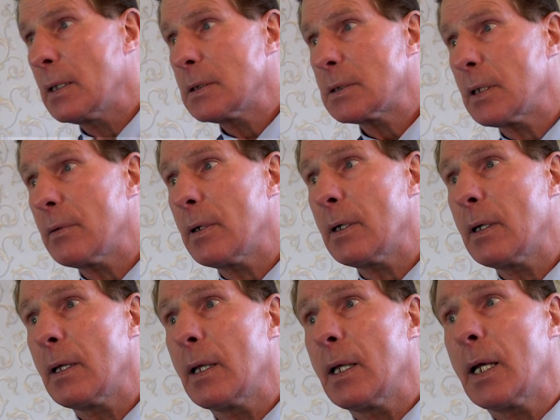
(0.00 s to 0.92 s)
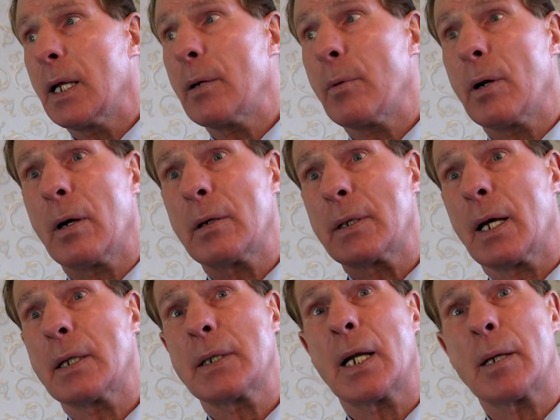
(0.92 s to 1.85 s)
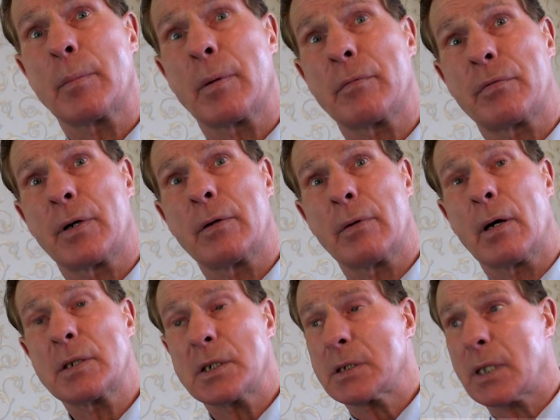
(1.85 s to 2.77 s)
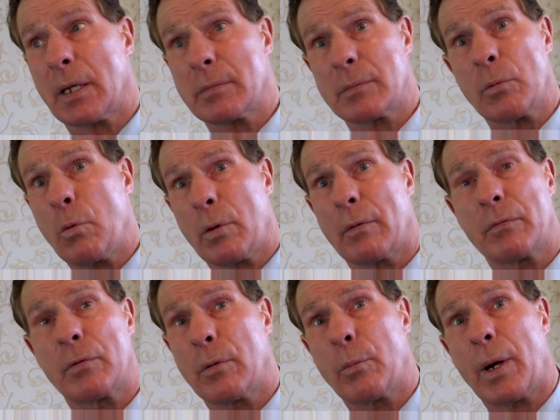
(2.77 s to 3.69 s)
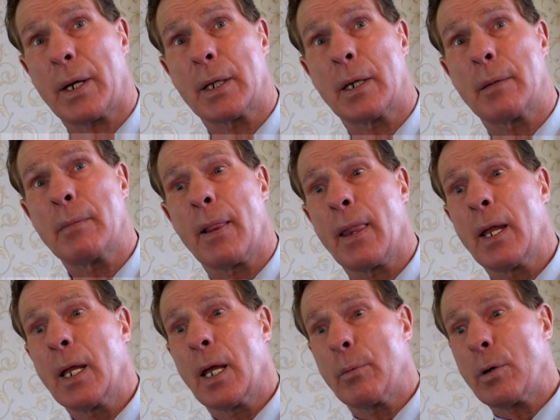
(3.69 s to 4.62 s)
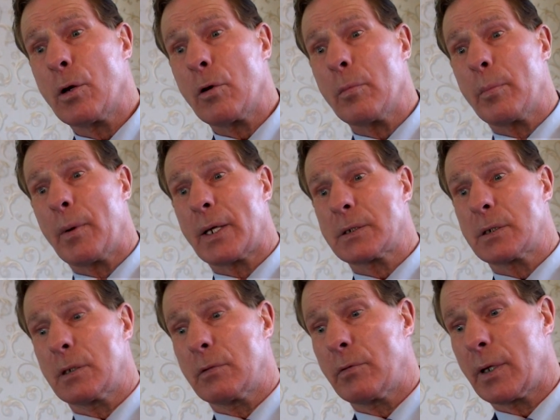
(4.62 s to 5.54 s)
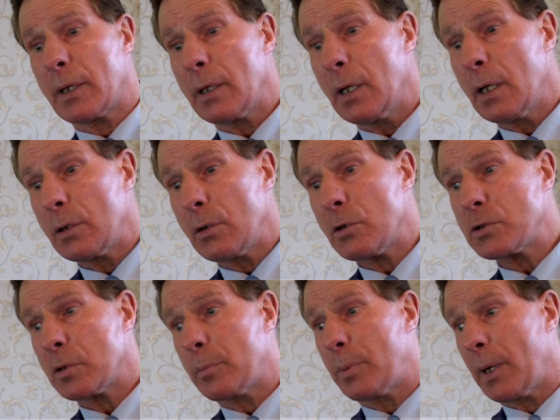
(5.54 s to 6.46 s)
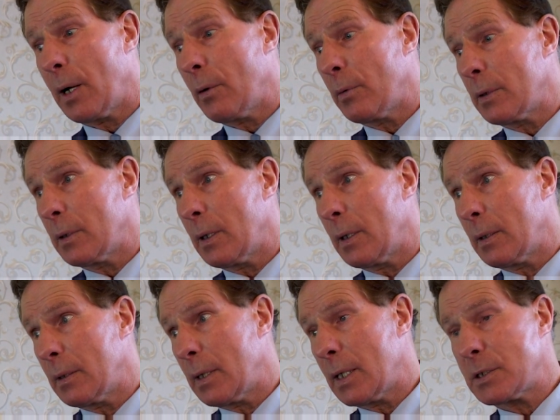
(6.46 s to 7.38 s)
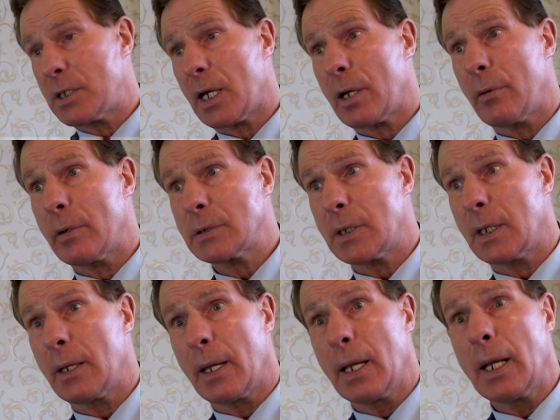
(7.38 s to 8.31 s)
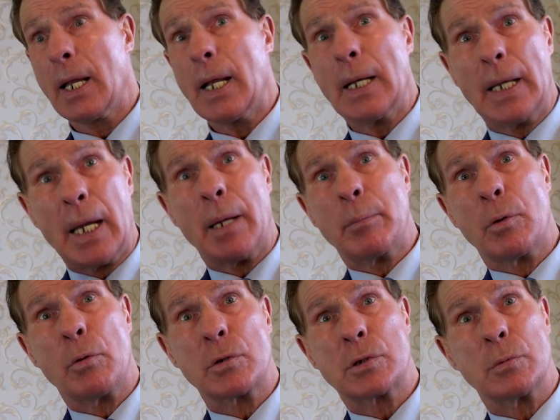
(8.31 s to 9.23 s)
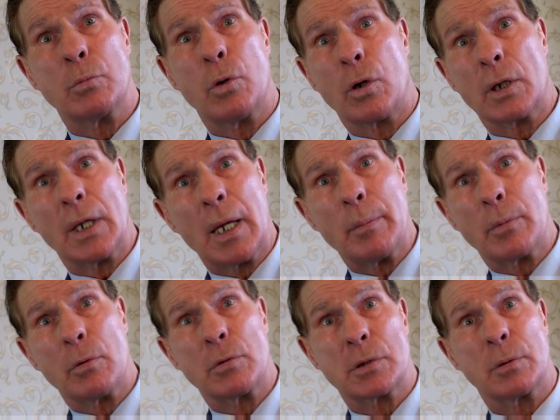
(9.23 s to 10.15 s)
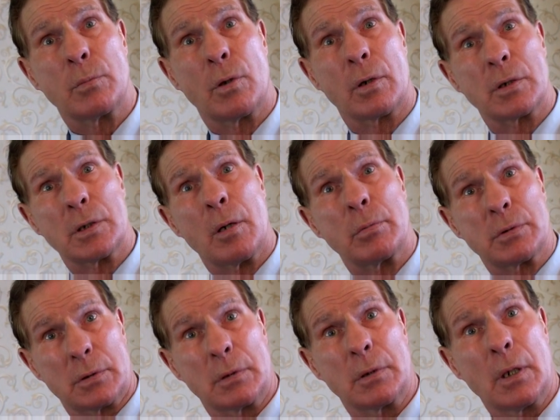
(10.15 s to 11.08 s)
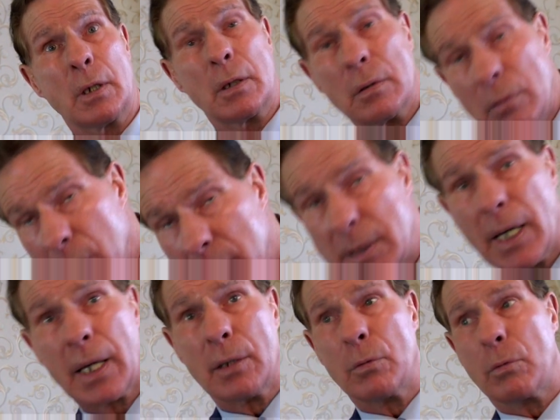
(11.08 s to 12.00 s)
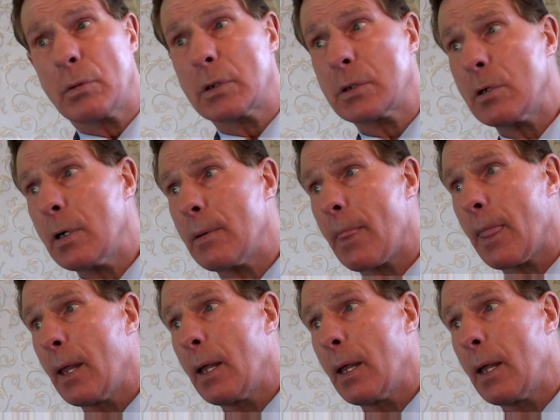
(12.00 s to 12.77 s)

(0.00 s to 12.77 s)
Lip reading: So anyway, I'd done him in three. I just kept walking through and whacking him. And when I went back to the ring, Nosha Powell and that jacker on, I said, let him do some work, let him do some work, because I was attacking all the time.